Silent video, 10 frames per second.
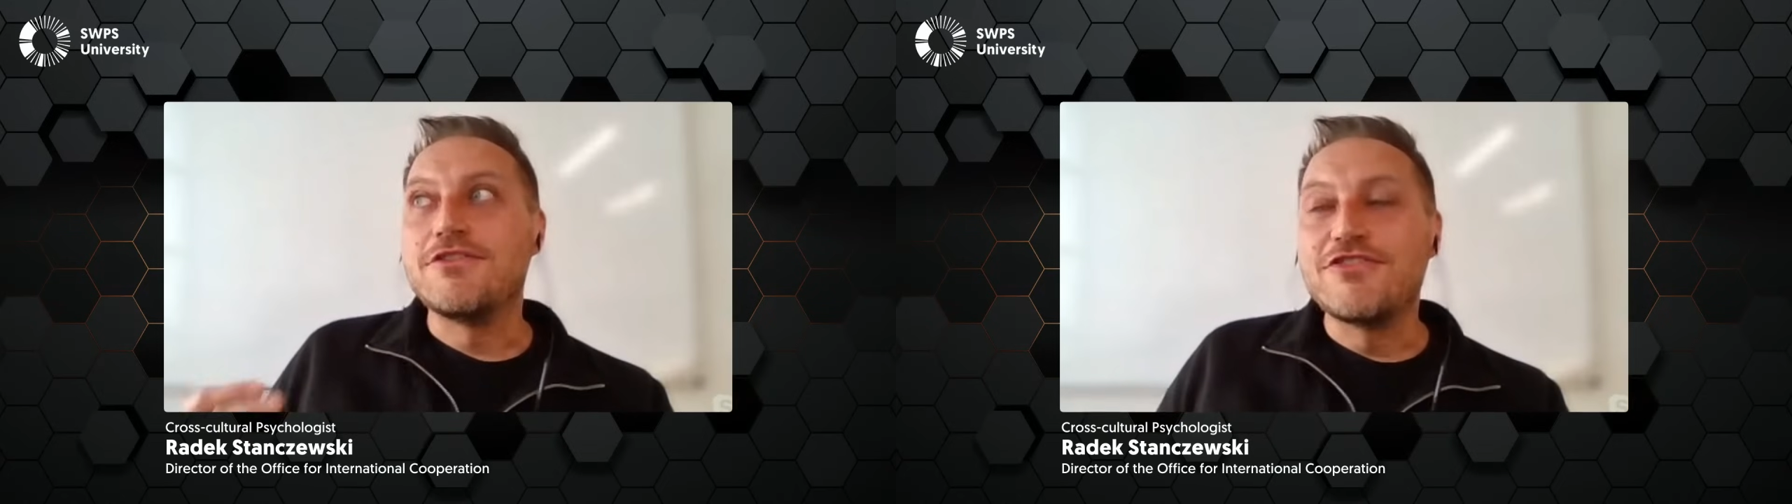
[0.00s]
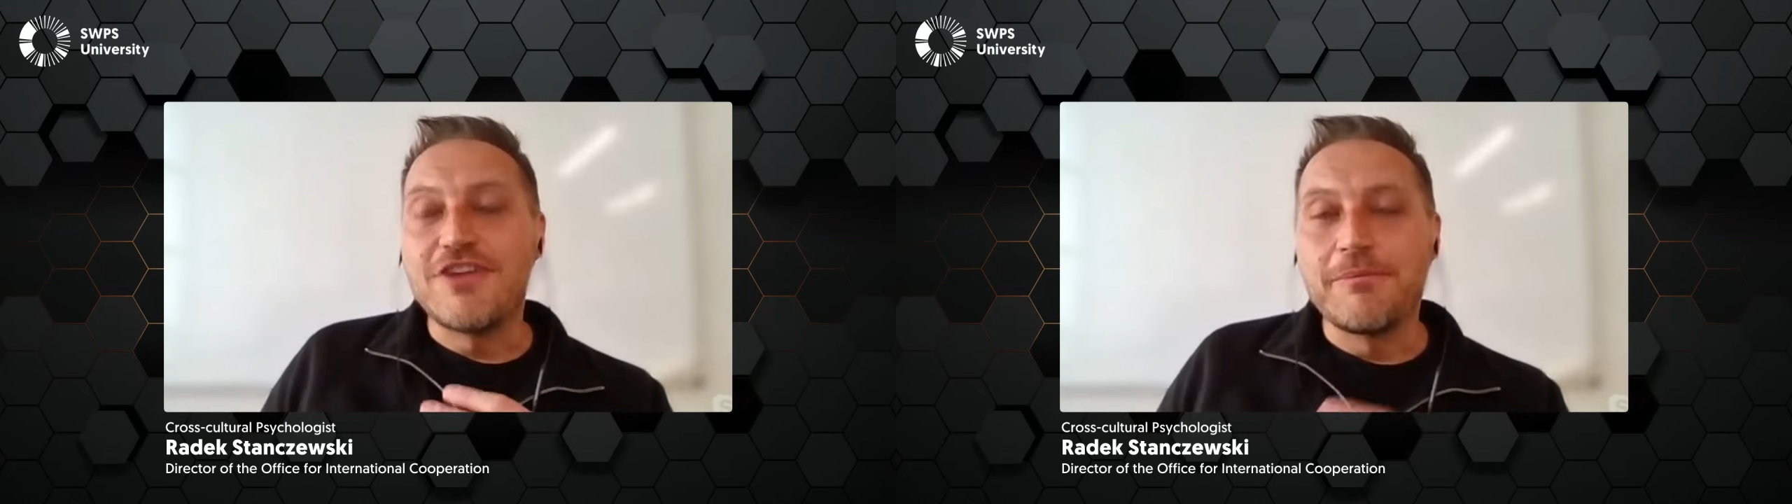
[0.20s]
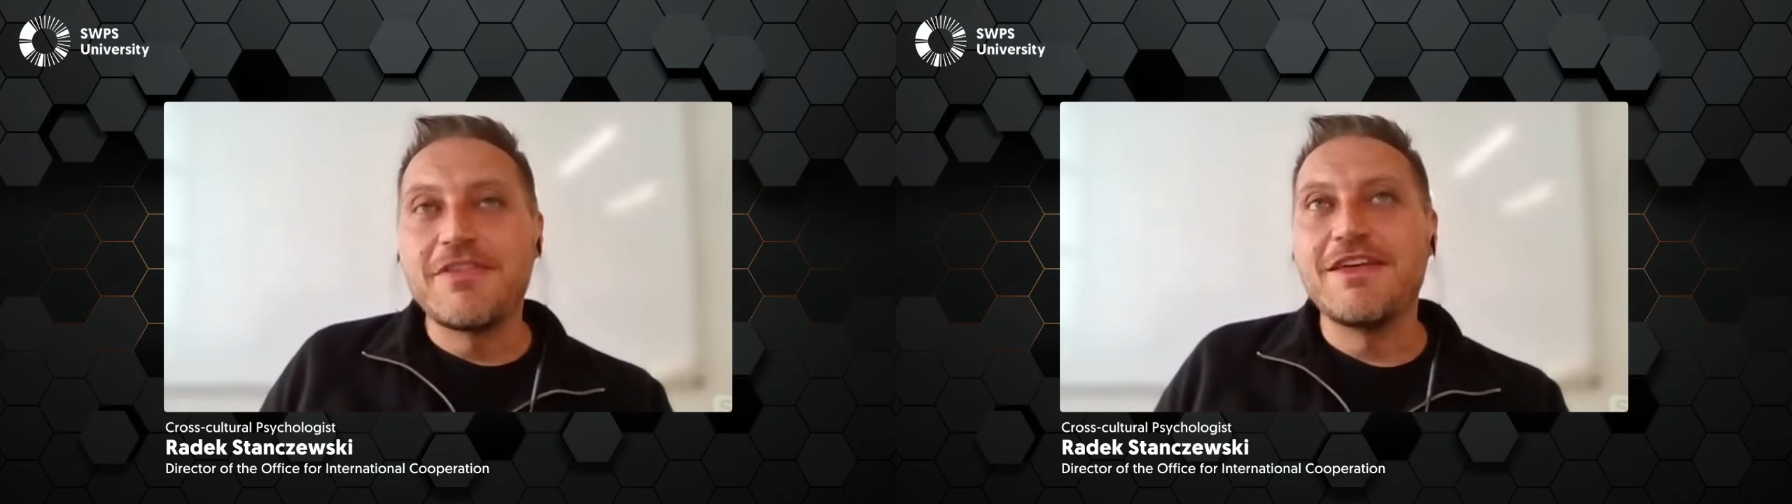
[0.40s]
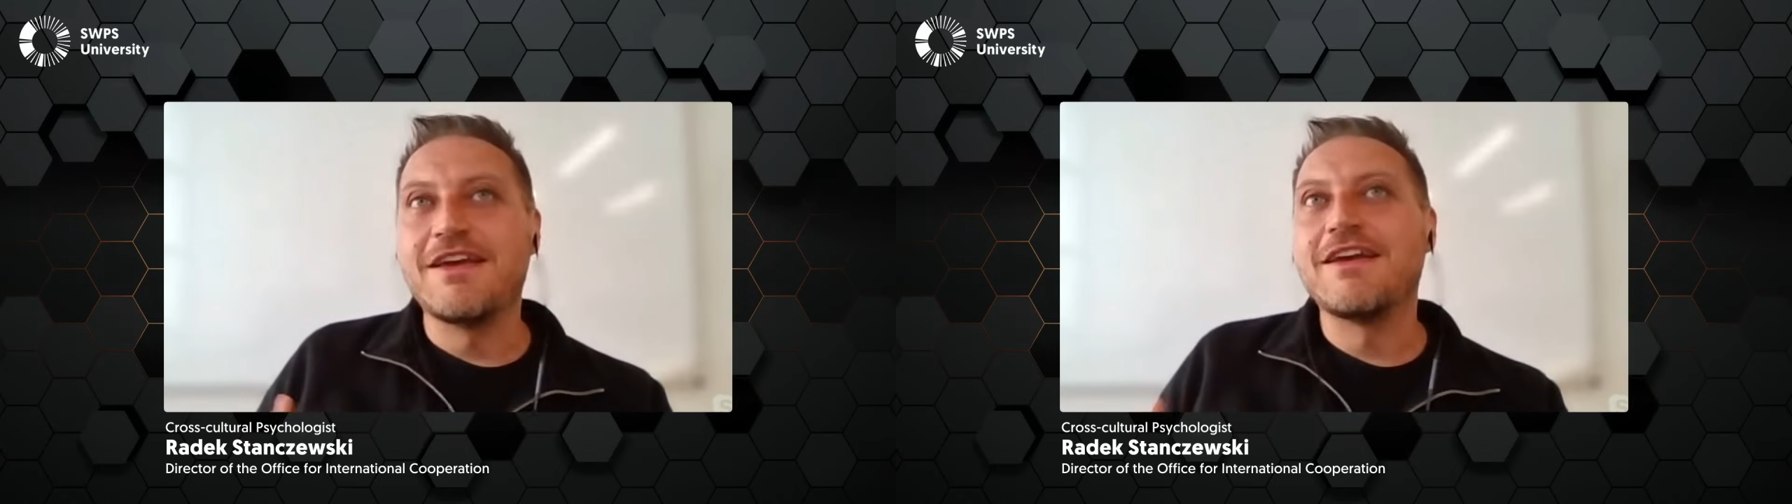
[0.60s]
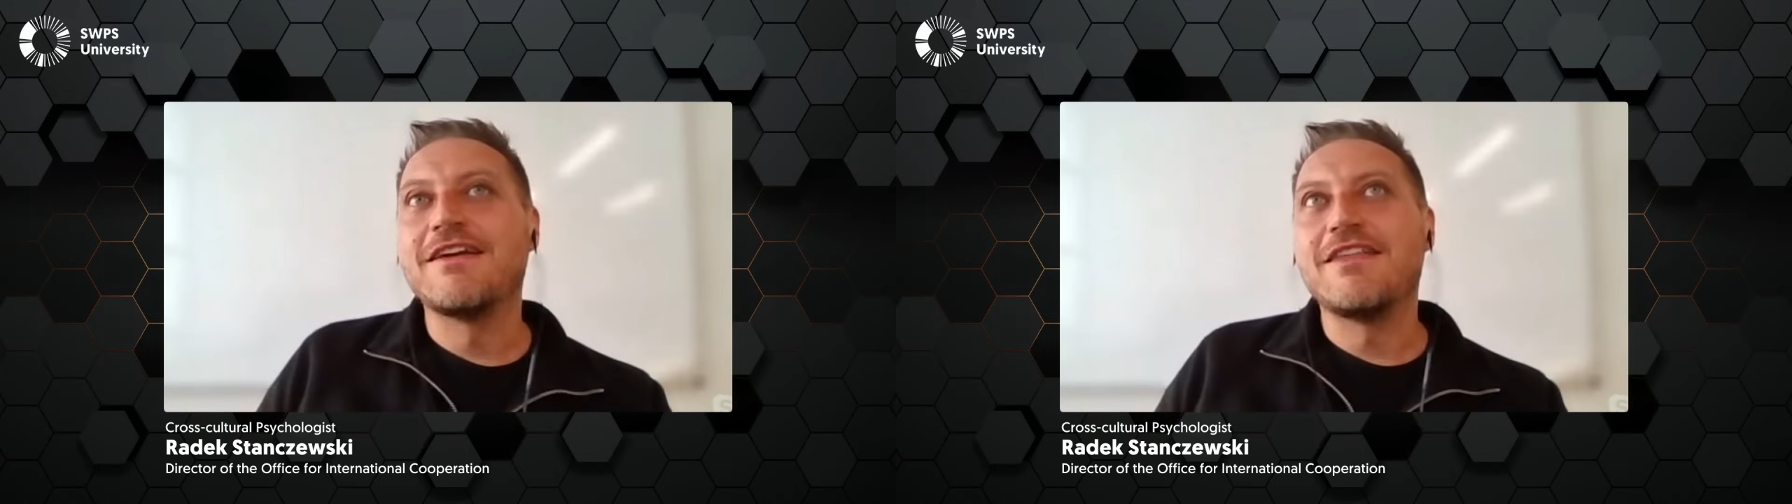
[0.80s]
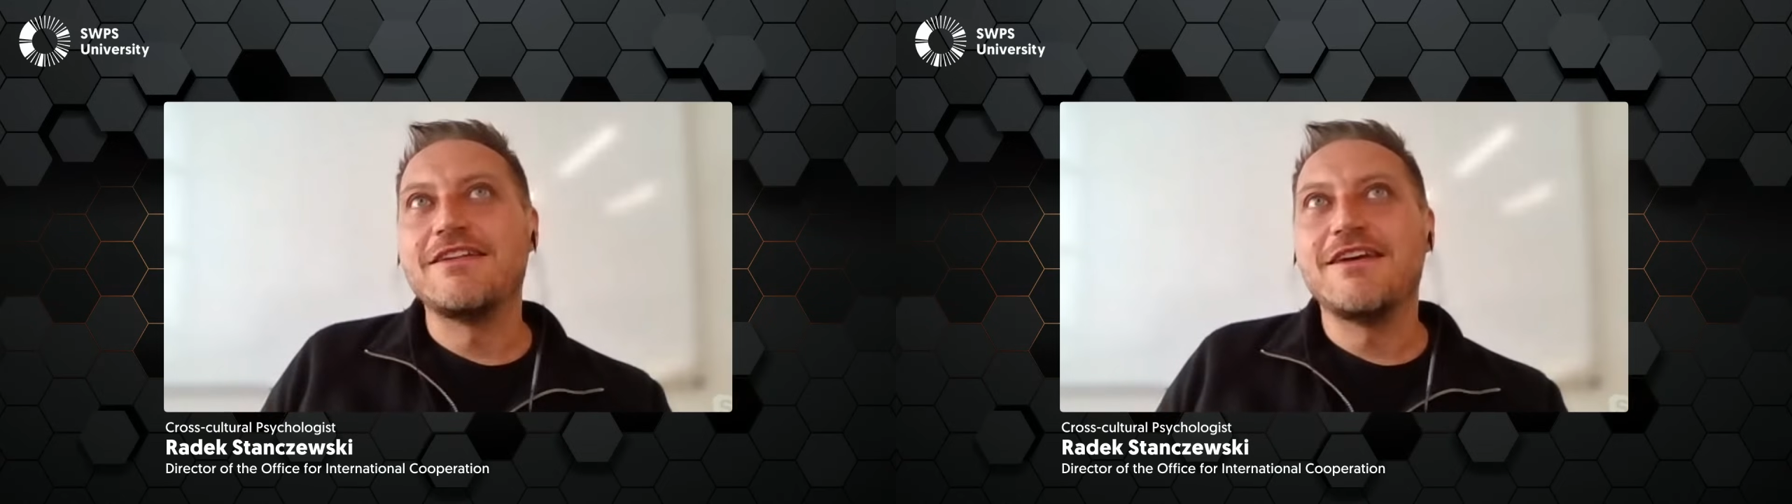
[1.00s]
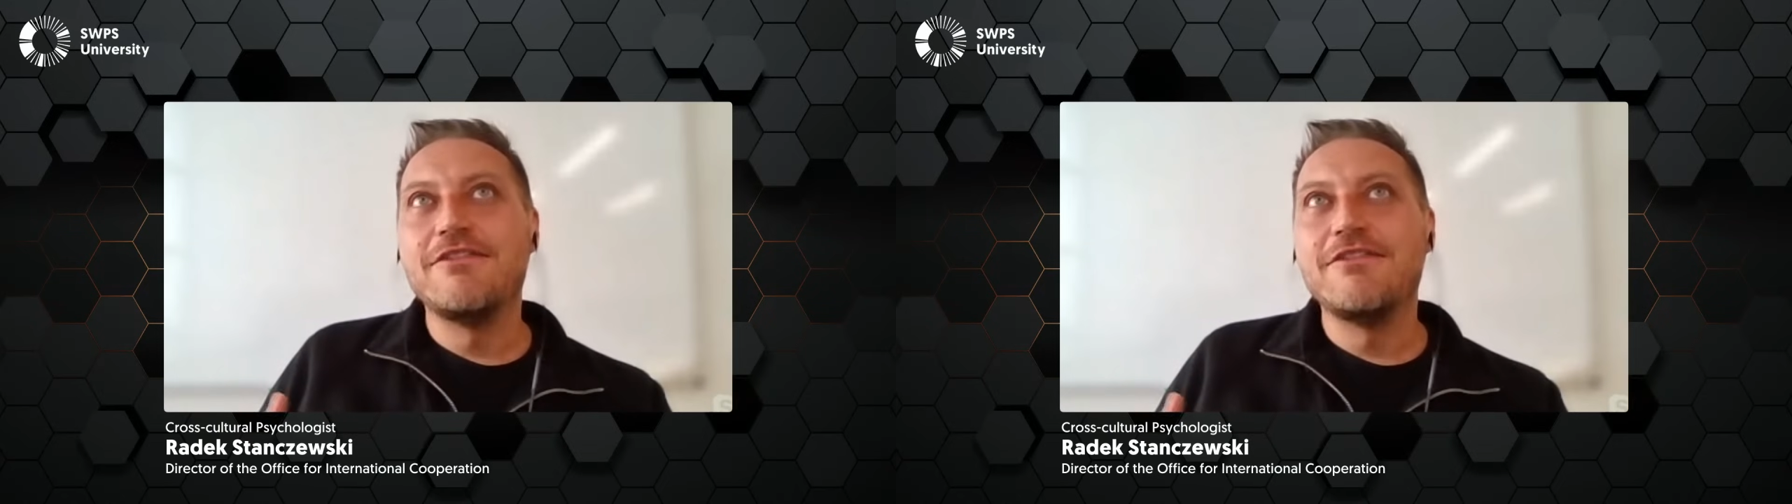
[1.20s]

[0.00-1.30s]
something that